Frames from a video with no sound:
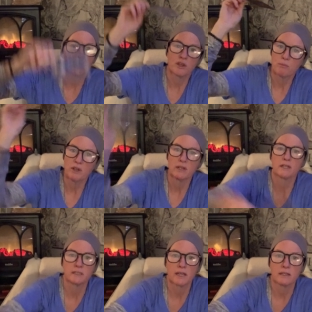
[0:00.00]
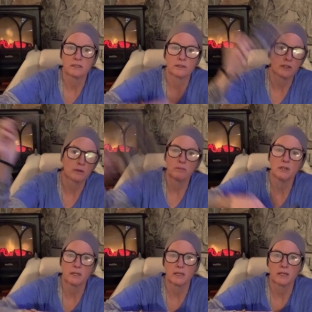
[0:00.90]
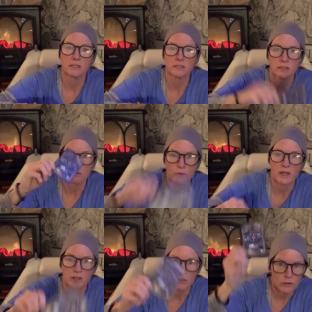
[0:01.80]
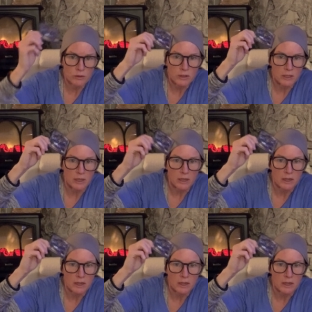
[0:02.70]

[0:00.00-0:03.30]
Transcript: You're putting a death to it. You're putting an end to the way you think.